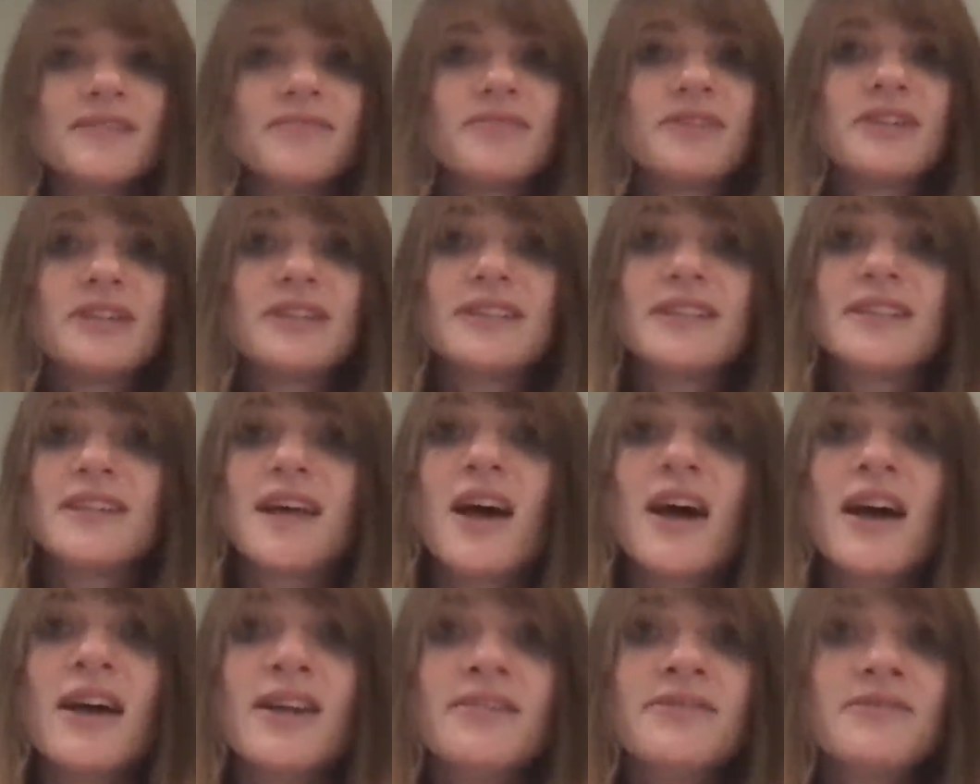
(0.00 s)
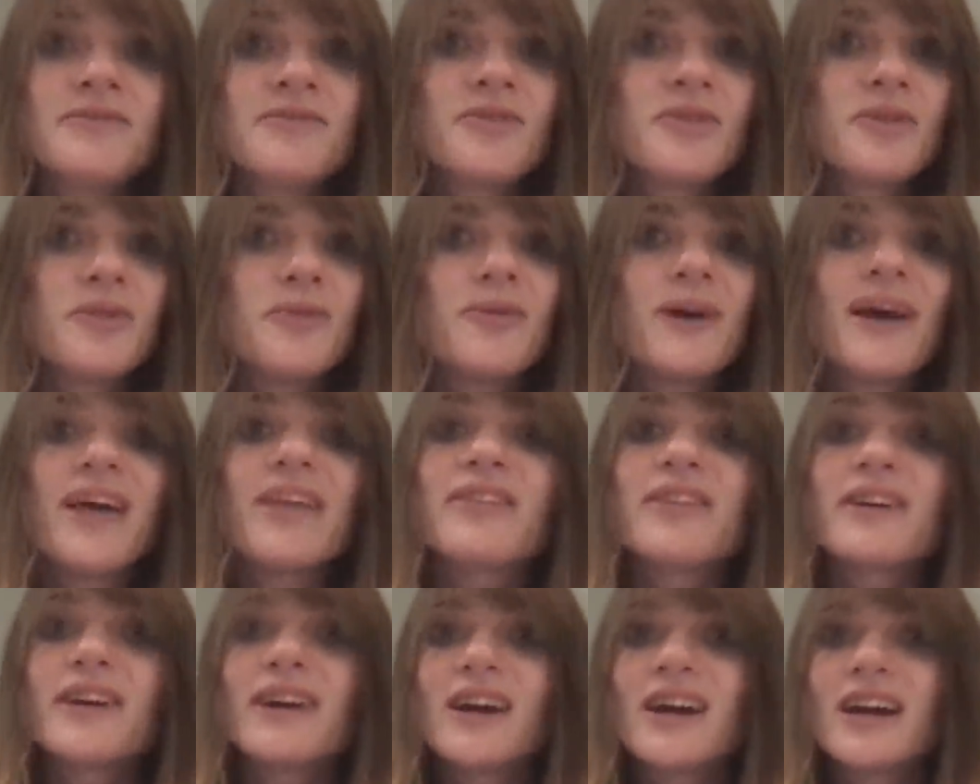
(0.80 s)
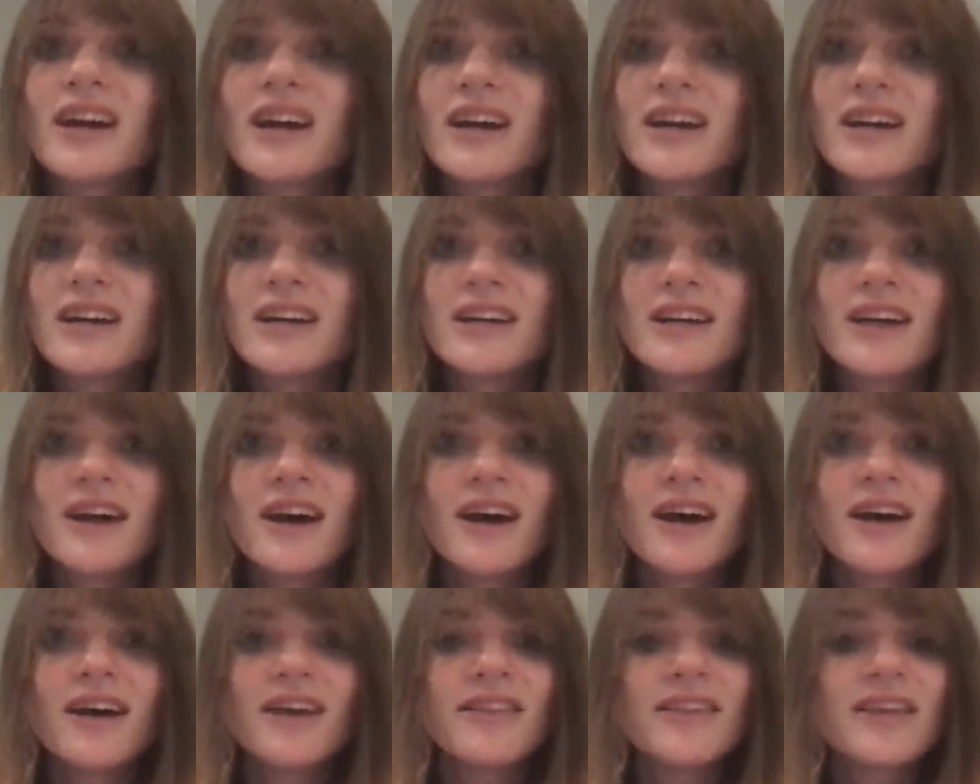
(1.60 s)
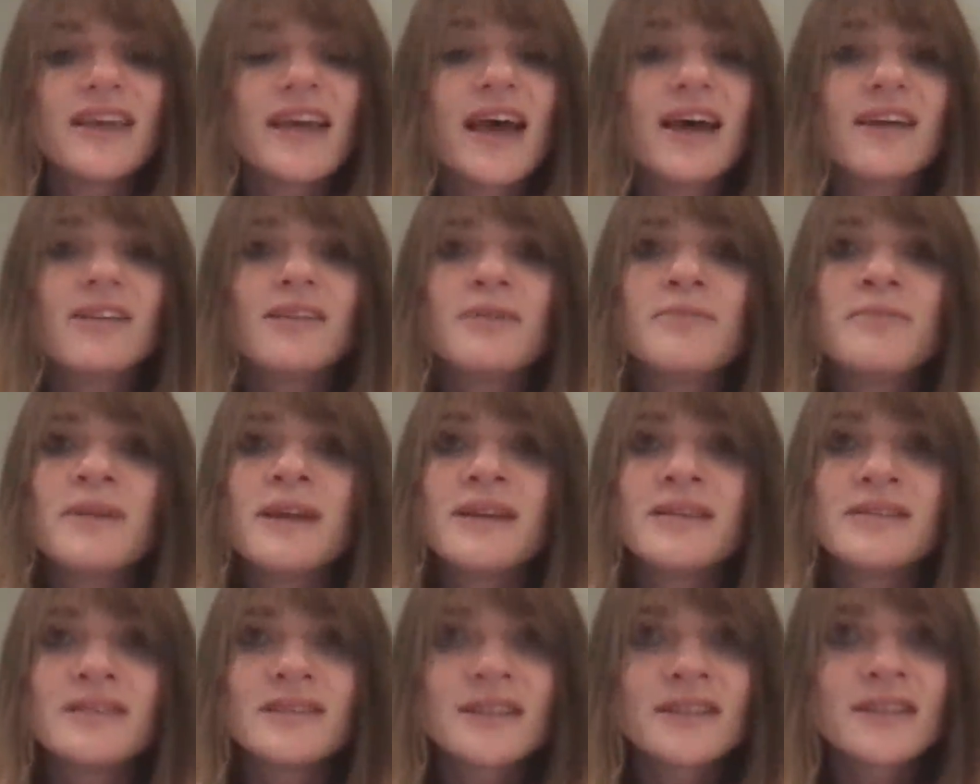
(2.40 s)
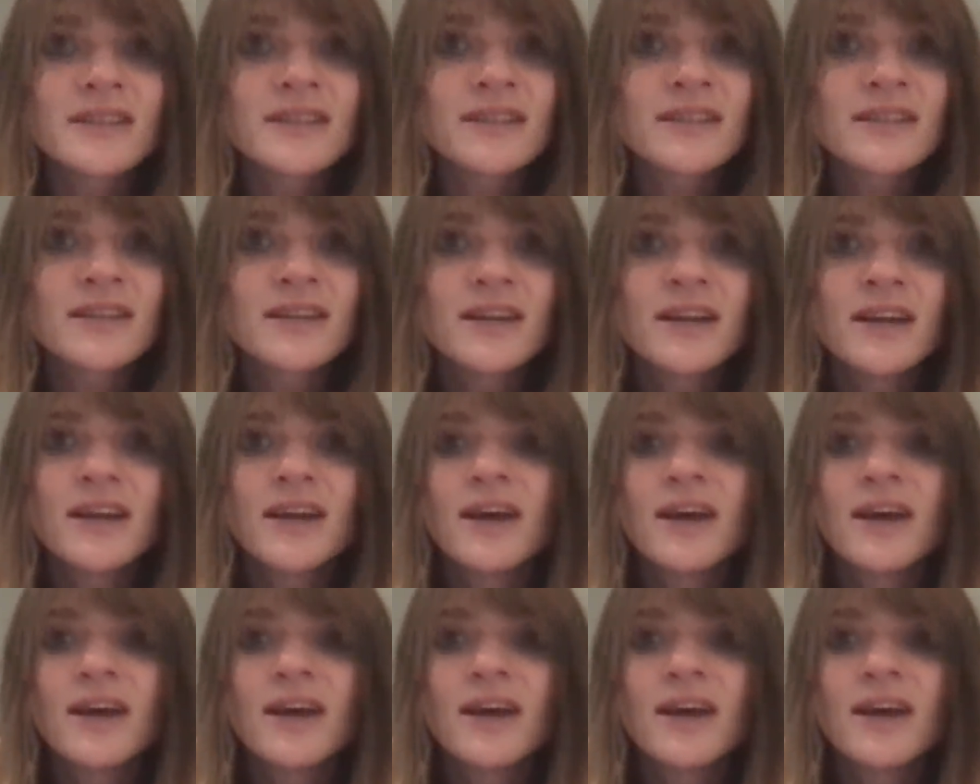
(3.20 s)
the sun, the weather, the elements,